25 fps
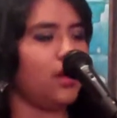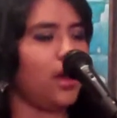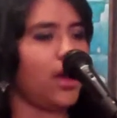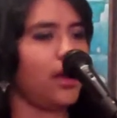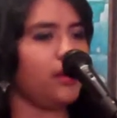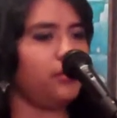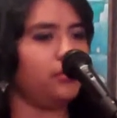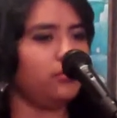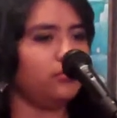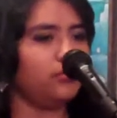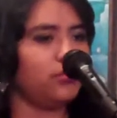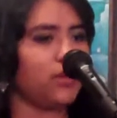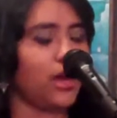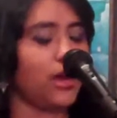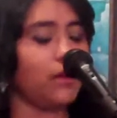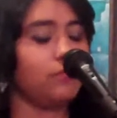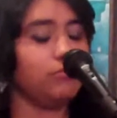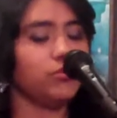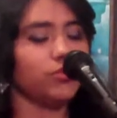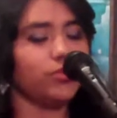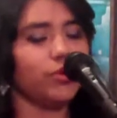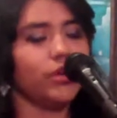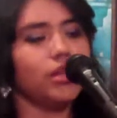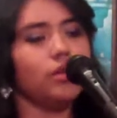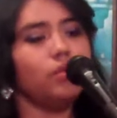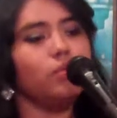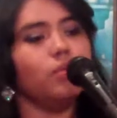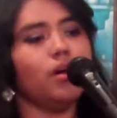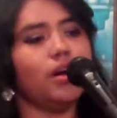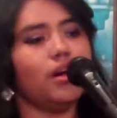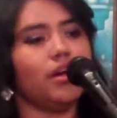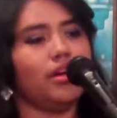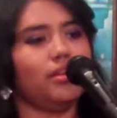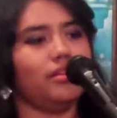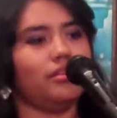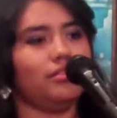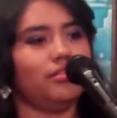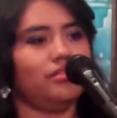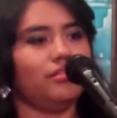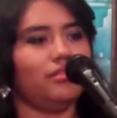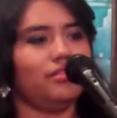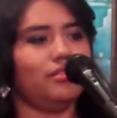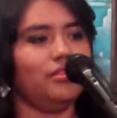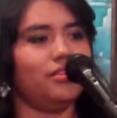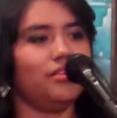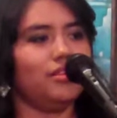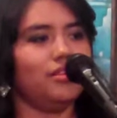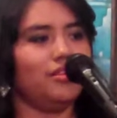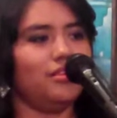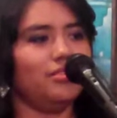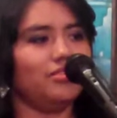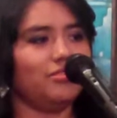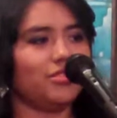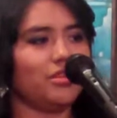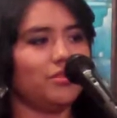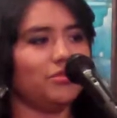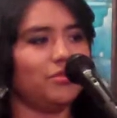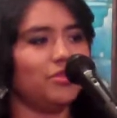I, am 21, so